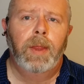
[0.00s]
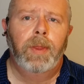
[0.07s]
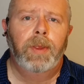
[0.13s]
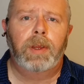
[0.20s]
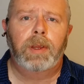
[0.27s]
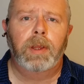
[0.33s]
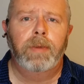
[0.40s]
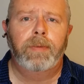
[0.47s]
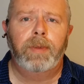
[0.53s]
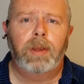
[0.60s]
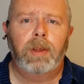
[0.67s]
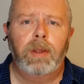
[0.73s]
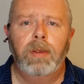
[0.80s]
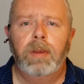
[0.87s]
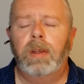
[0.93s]
The
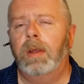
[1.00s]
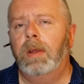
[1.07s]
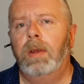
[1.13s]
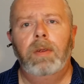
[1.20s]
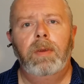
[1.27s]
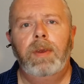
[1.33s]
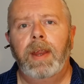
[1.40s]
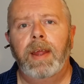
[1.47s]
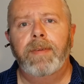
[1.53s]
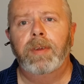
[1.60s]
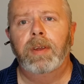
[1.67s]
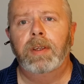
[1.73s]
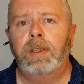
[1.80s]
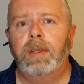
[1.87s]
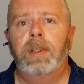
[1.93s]
service user who
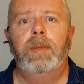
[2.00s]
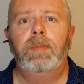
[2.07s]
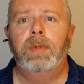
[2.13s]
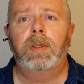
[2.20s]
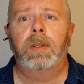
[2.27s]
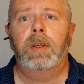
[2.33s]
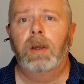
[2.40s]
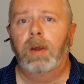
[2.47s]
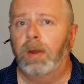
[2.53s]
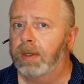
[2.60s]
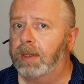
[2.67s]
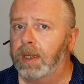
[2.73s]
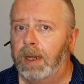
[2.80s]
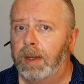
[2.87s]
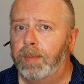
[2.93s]
never seems to
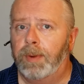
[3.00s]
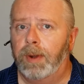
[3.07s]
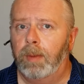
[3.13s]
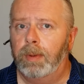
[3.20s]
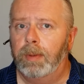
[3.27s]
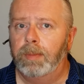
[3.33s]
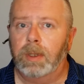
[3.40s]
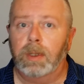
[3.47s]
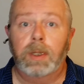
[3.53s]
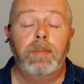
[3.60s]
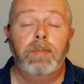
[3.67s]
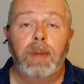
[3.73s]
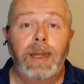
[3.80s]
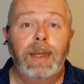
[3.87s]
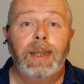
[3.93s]
cause any problems or
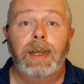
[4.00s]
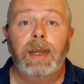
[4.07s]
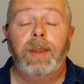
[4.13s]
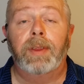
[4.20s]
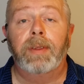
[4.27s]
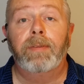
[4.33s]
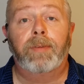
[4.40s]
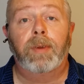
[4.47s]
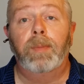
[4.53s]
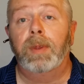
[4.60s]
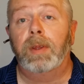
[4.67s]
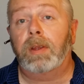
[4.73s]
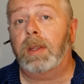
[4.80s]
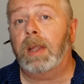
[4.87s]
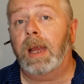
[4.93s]
demand anything from the
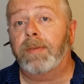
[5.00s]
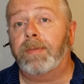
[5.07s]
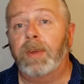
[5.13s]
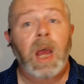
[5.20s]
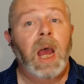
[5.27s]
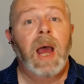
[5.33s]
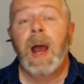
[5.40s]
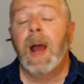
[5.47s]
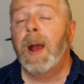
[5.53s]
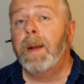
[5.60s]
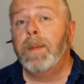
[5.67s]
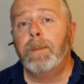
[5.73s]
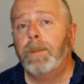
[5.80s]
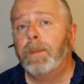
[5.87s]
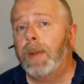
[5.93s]
staff
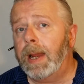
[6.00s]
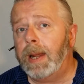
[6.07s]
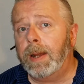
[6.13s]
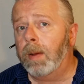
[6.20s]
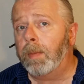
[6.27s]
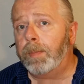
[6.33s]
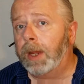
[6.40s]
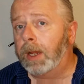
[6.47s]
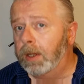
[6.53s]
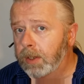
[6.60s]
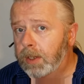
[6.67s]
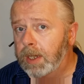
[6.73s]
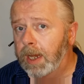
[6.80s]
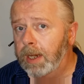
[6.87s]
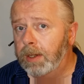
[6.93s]
might not be
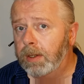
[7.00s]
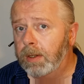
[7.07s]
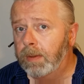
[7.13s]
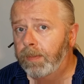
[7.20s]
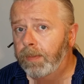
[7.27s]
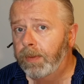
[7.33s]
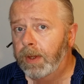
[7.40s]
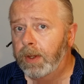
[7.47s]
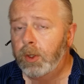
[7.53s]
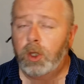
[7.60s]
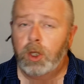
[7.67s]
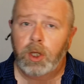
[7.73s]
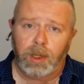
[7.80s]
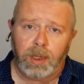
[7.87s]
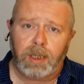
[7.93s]
content. They're
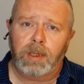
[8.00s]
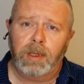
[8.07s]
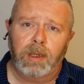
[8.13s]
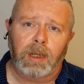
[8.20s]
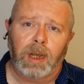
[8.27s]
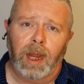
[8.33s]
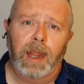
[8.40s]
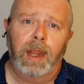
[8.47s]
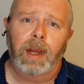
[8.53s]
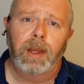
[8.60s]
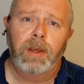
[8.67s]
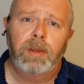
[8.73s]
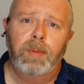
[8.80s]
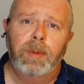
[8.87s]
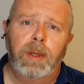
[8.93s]
just as likely
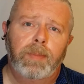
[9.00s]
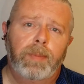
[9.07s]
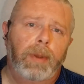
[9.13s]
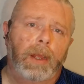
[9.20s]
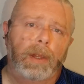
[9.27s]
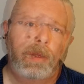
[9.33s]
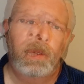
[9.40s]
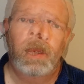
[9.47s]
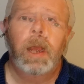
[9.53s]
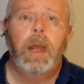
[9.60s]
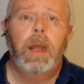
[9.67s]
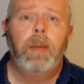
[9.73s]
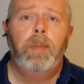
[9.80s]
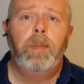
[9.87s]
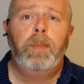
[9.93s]
to be depressed.
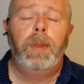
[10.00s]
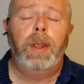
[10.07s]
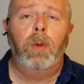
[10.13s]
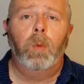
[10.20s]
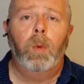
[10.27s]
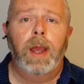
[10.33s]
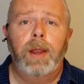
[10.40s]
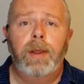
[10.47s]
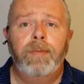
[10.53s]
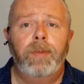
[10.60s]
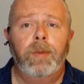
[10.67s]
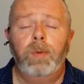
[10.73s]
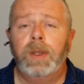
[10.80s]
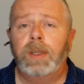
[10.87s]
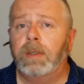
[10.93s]
Be aware of
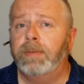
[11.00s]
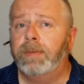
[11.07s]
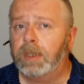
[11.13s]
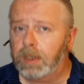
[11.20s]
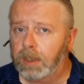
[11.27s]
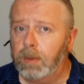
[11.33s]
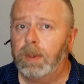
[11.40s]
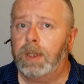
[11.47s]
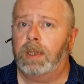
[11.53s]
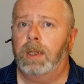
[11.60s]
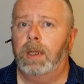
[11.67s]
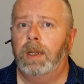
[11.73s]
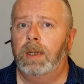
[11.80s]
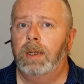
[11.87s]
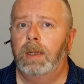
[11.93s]
the risk of
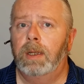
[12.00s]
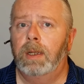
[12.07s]
suicide.